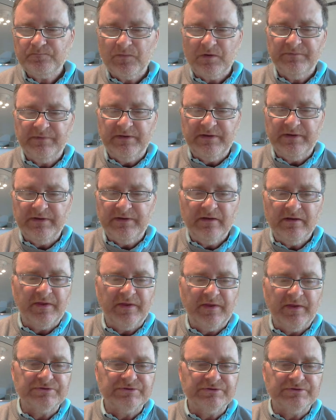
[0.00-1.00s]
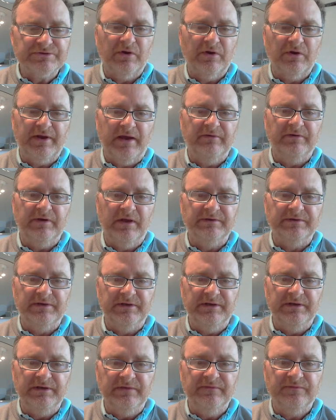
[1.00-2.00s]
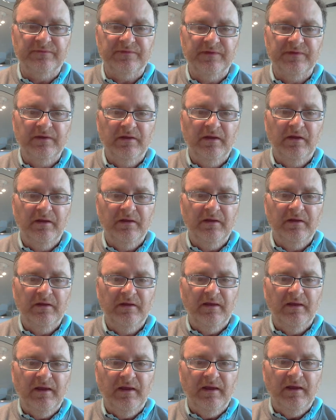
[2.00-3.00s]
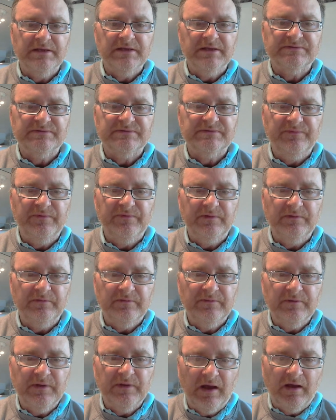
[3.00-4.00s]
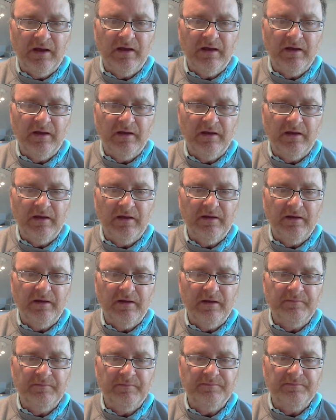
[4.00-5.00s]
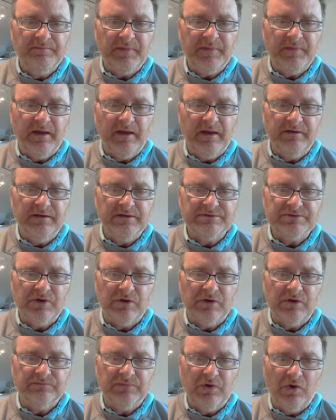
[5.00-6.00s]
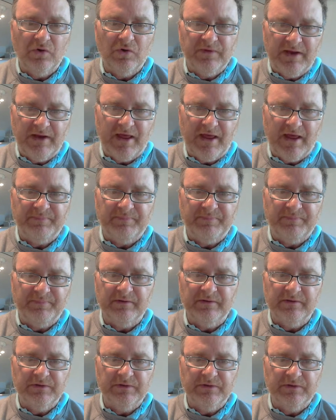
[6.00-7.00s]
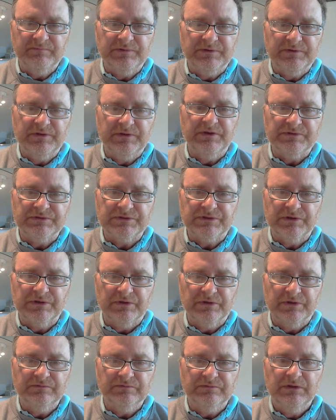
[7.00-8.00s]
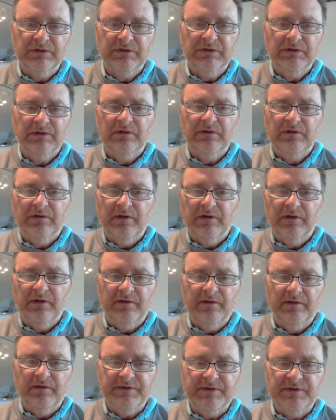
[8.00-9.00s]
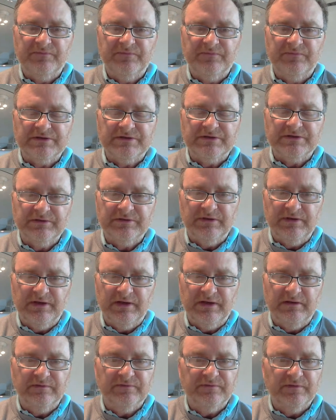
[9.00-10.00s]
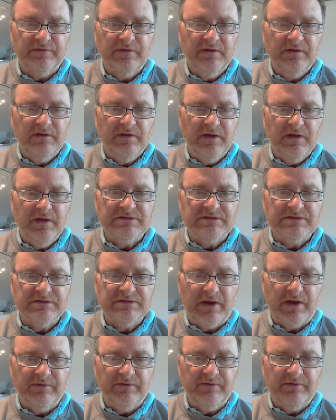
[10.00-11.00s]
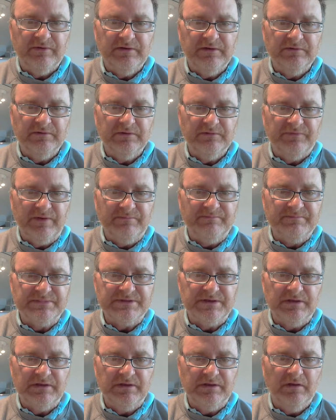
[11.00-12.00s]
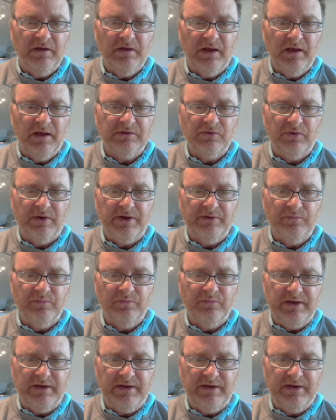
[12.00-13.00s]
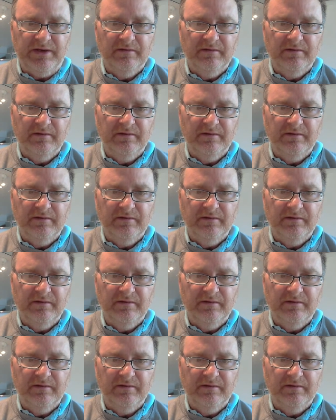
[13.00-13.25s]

the nail that has grown out underneath is and is overlapping the cuticle, the flesh underneath, is very flimsy and quite weak.